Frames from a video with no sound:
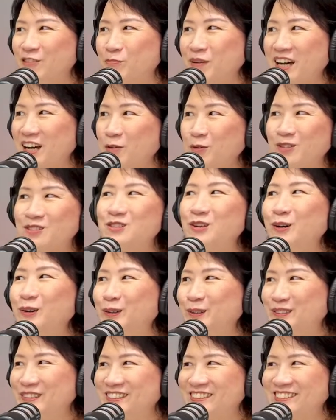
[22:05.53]
I was
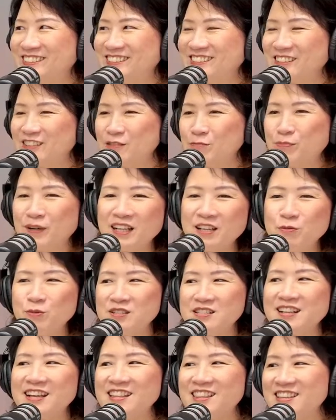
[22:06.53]
told, but it
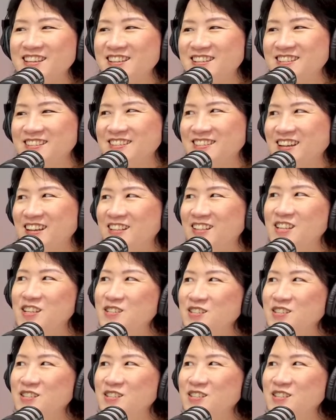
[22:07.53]
was like this, and